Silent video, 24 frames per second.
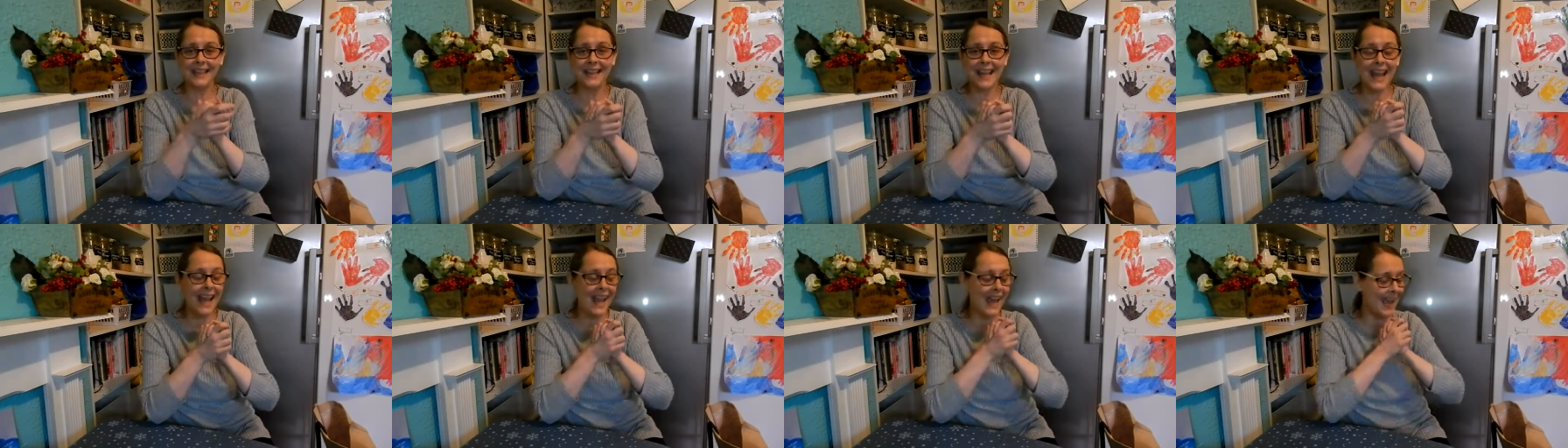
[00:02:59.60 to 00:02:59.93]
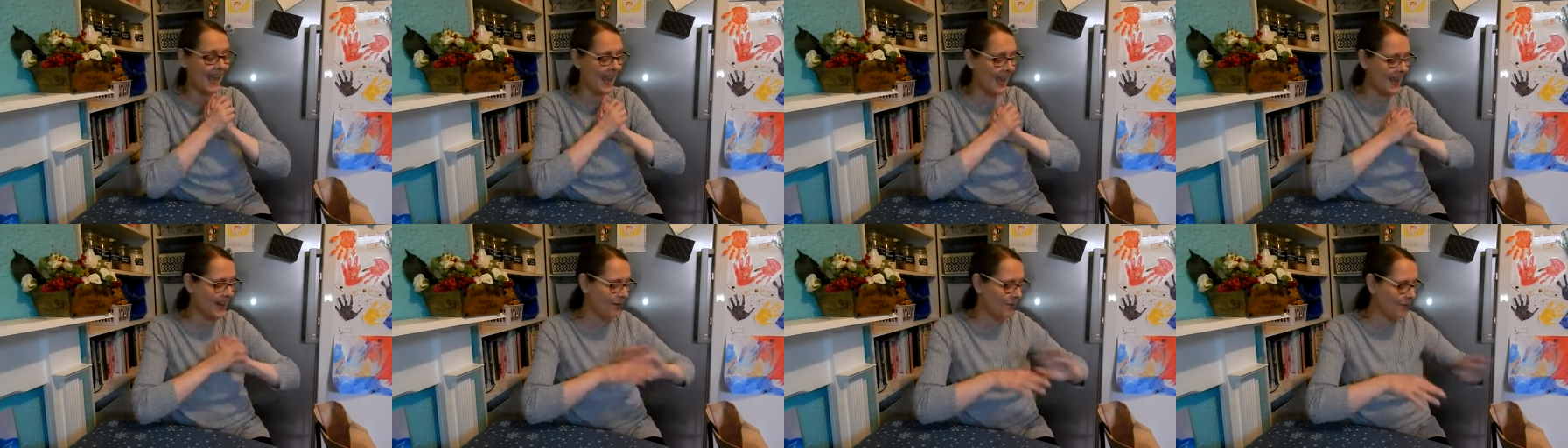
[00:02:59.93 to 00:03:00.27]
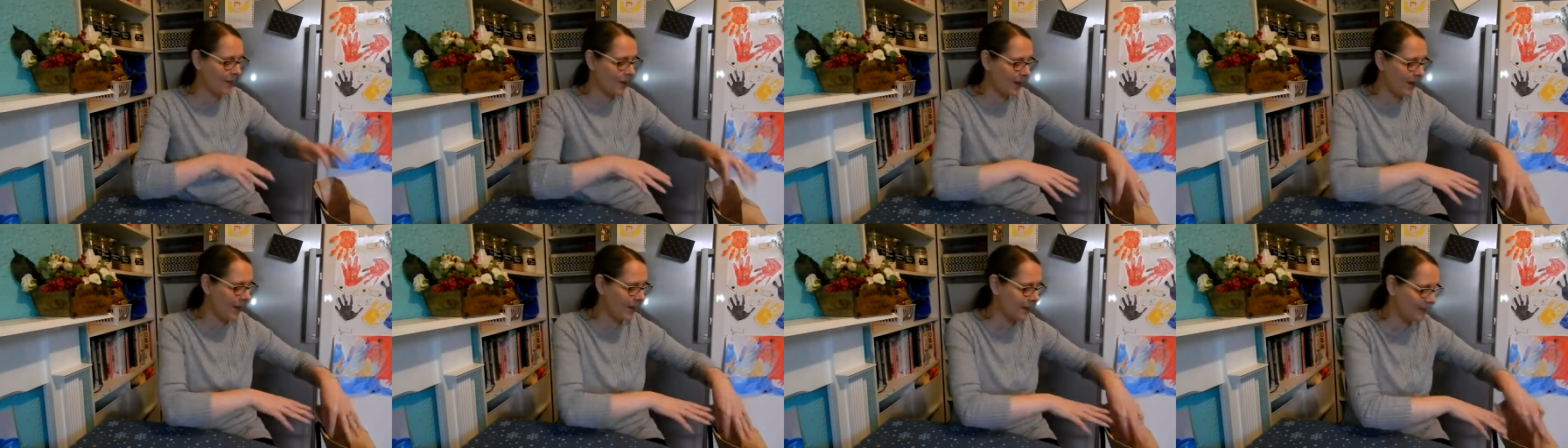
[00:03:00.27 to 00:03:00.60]
then,
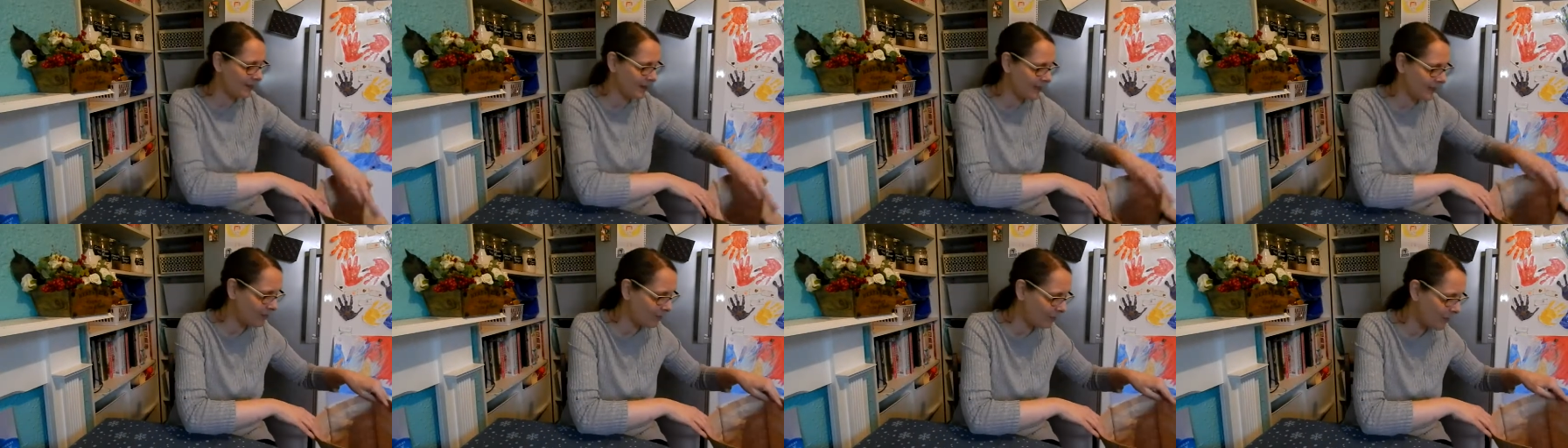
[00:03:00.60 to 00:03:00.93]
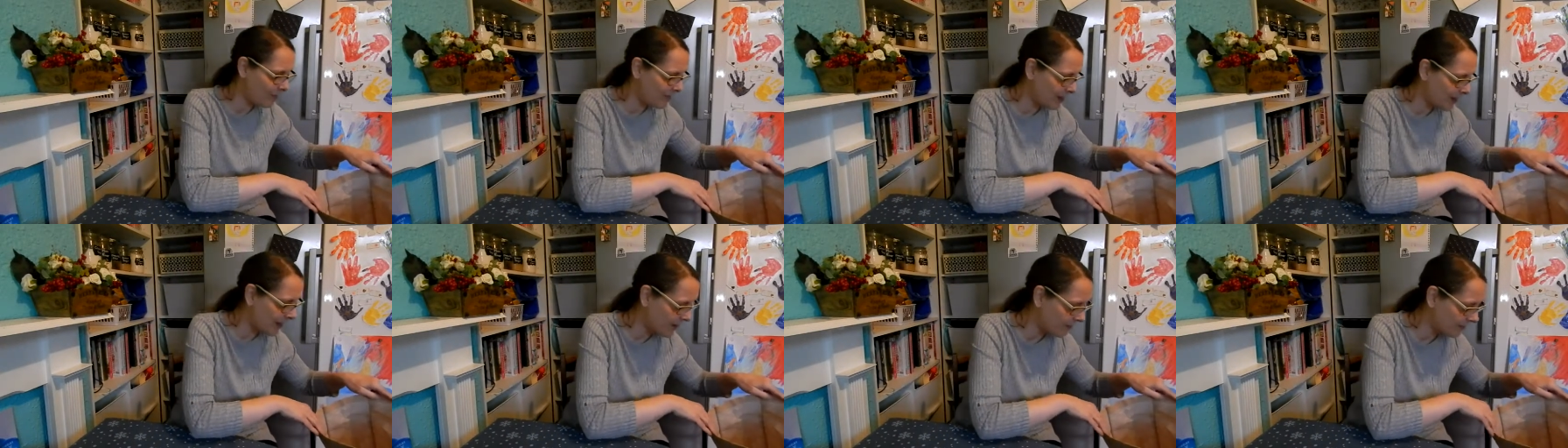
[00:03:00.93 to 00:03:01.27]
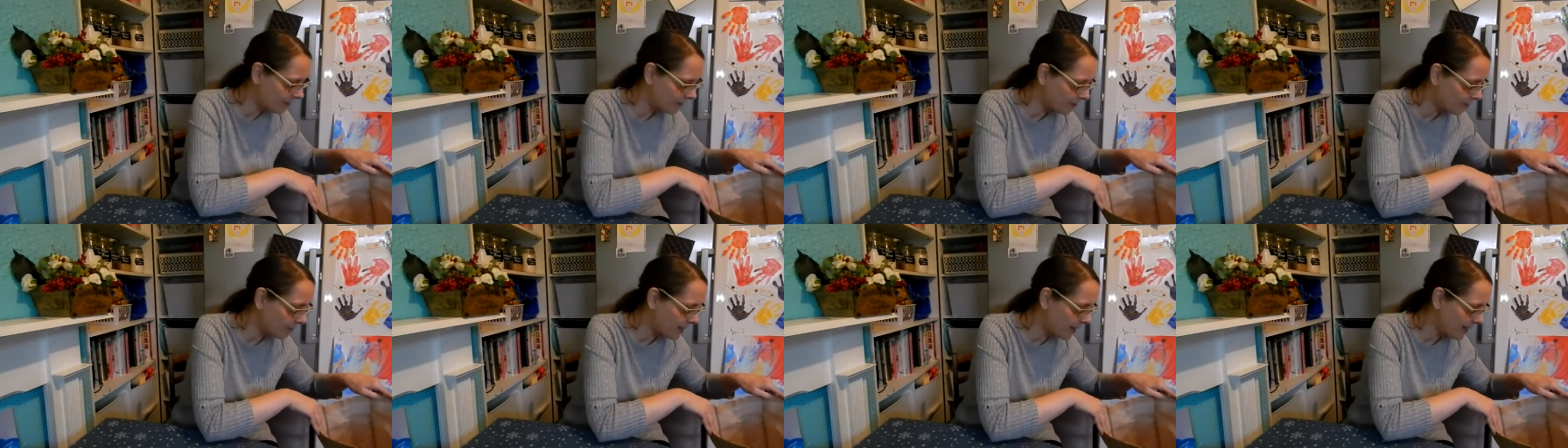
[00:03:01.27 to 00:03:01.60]
what else did we buy
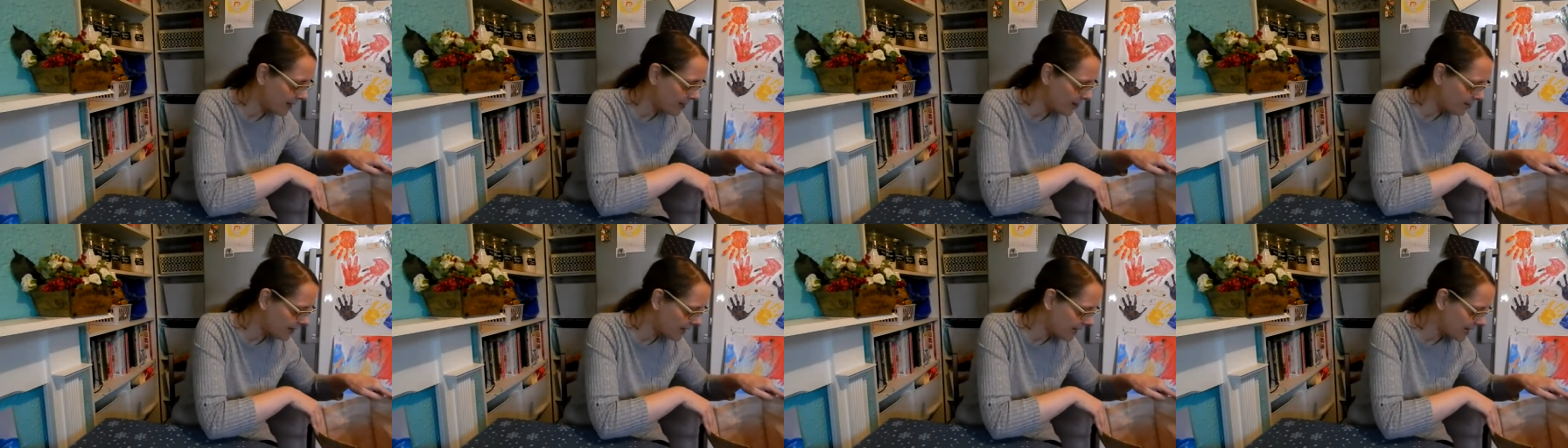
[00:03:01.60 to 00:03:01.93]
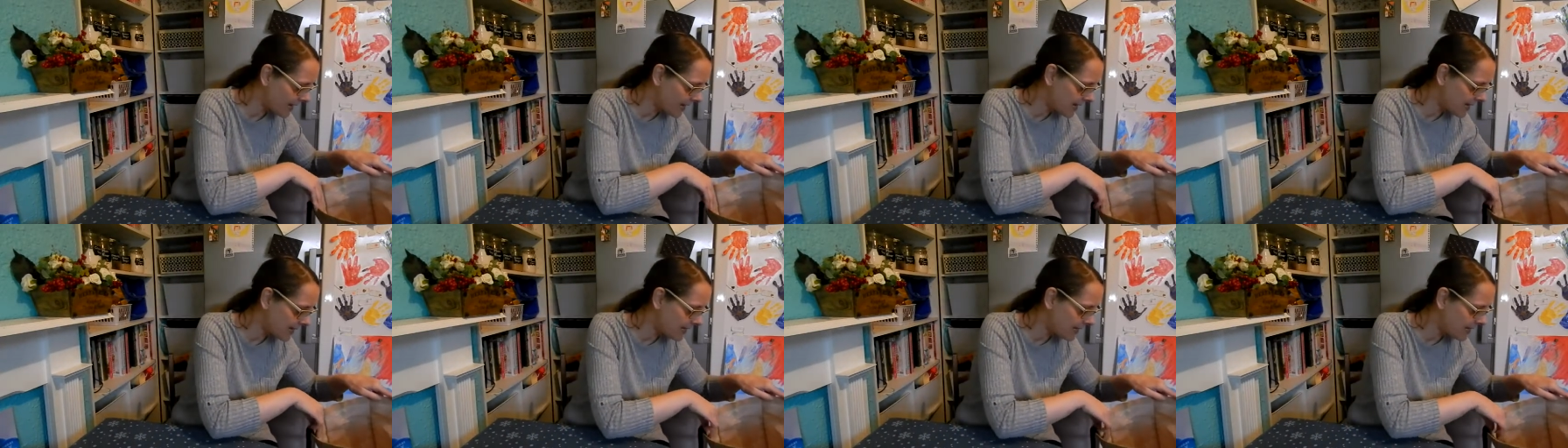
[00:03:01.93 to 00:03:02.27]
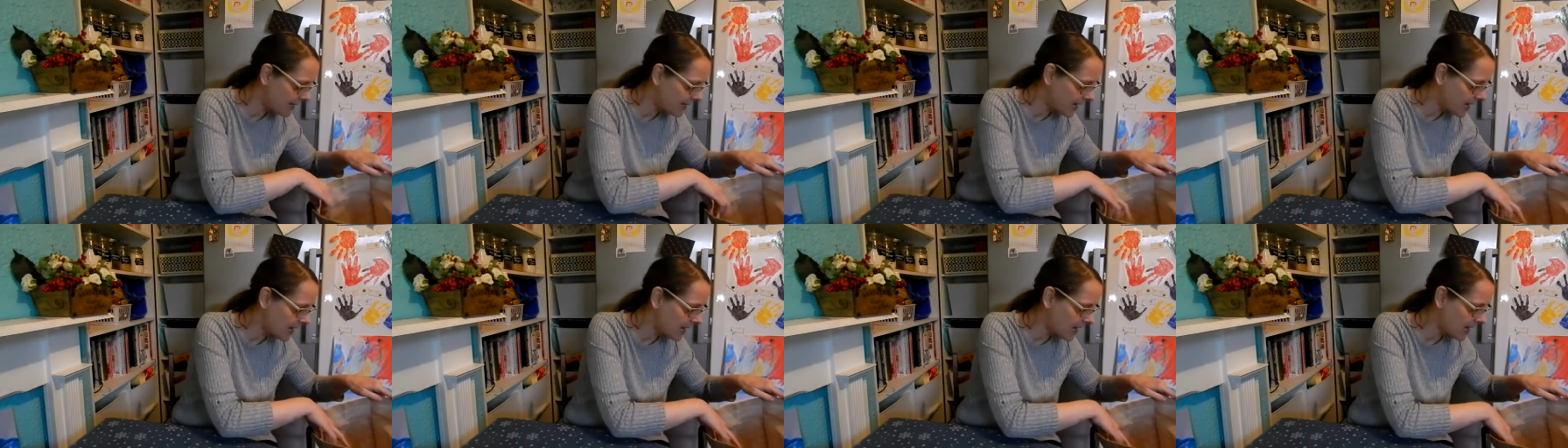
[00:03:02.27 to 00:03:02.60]
from Poundland?
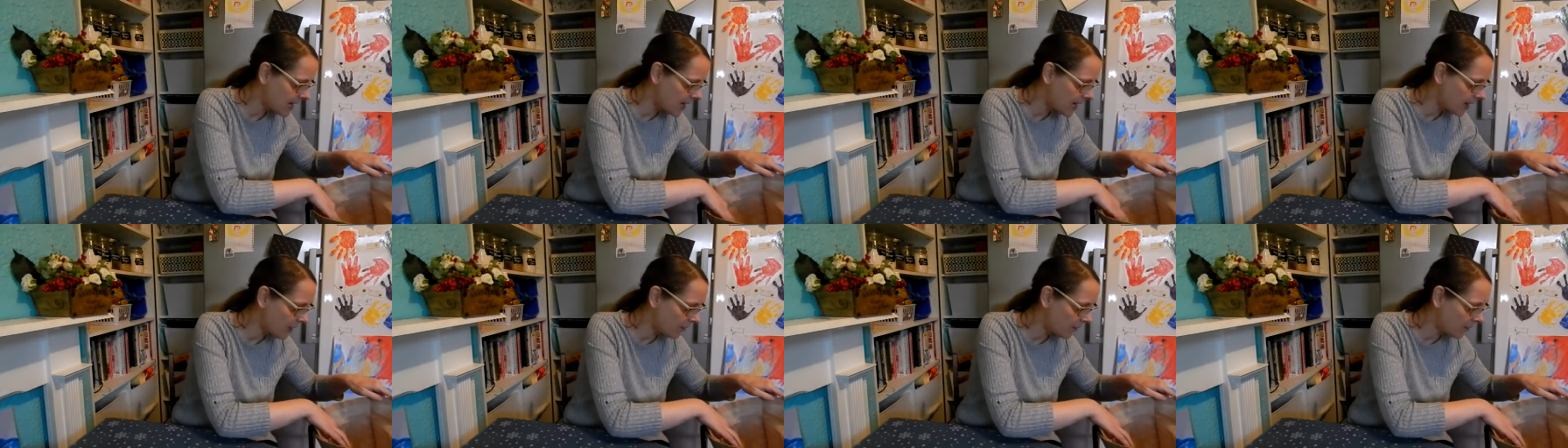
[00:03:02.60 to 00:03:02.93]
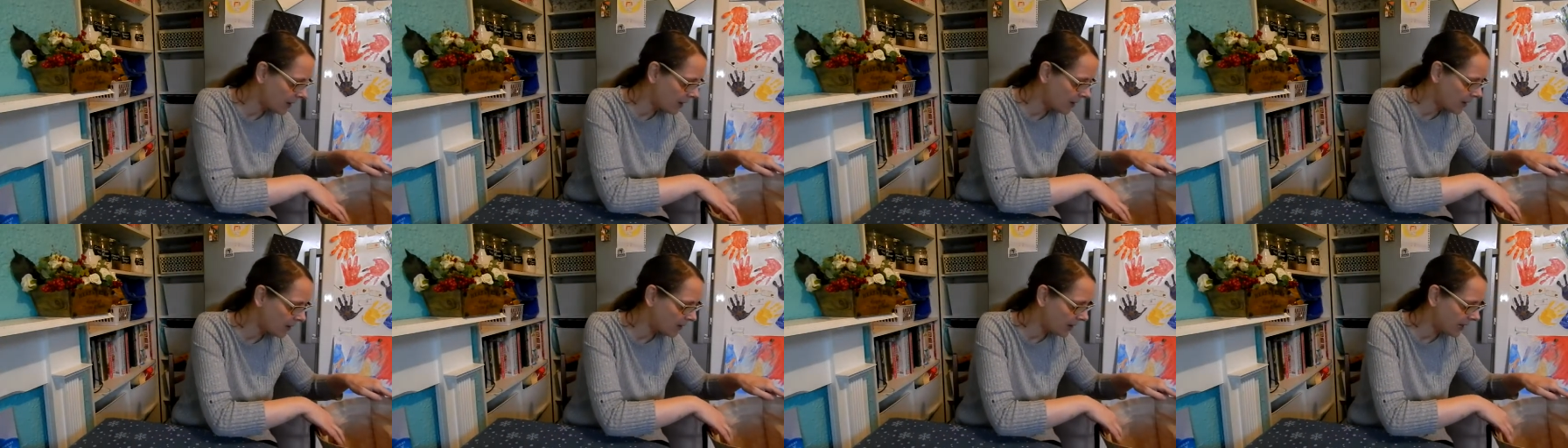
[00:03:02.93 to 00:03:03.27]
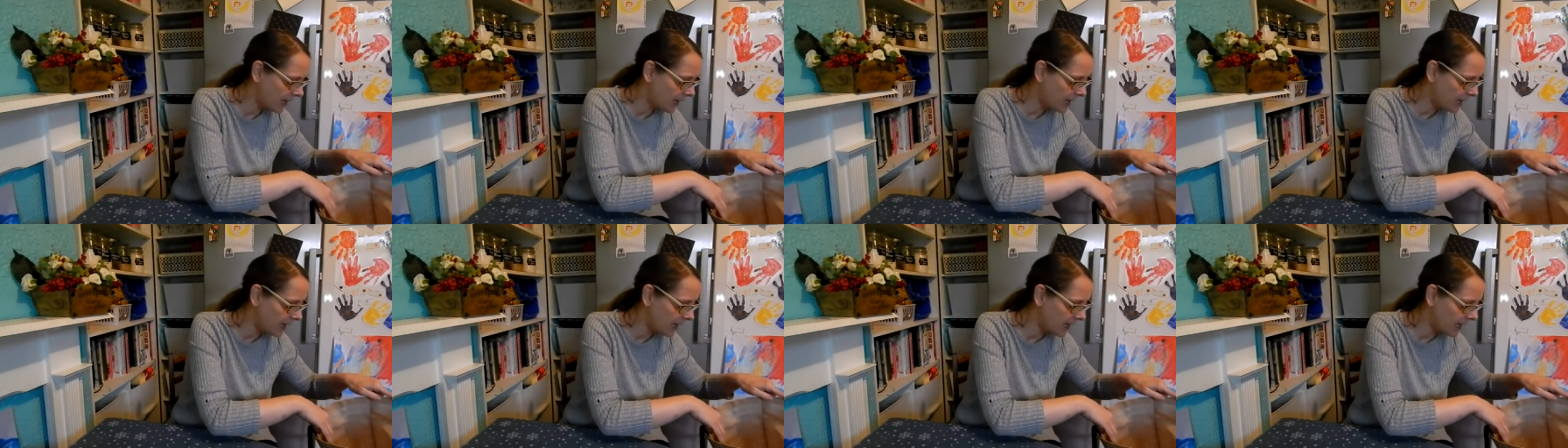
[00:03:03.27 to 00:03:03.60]
Um,
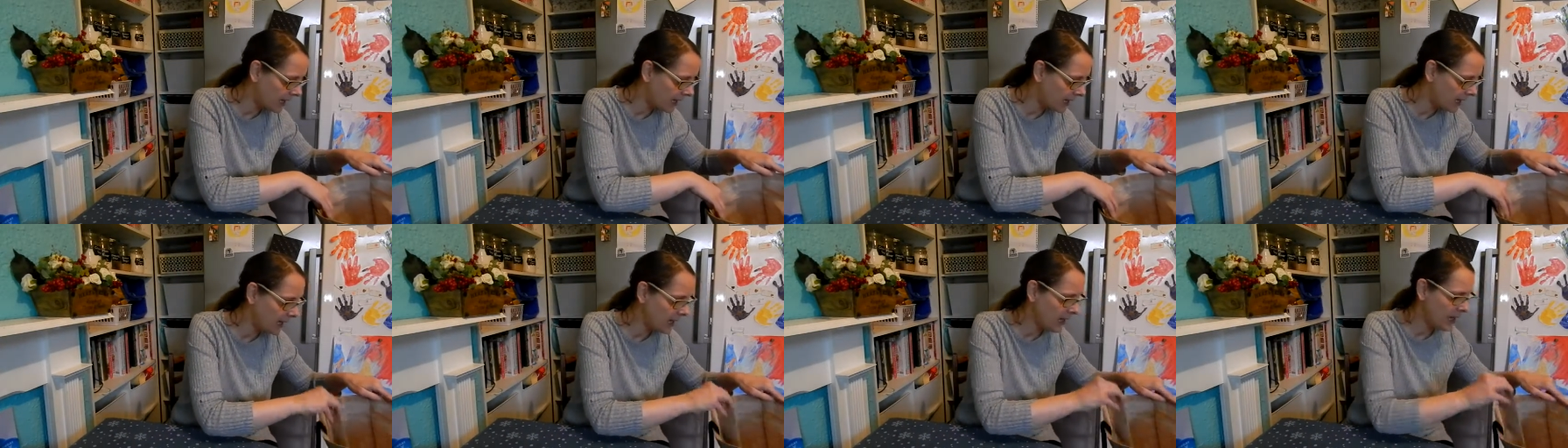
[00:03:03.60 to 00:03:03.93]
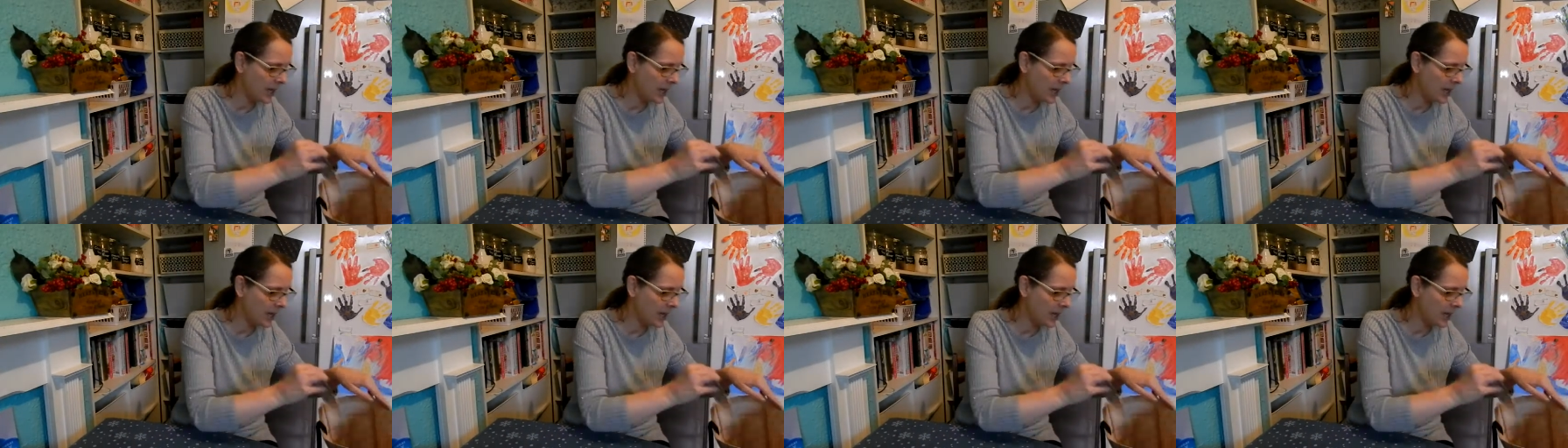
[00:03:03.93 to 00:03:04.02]
okay.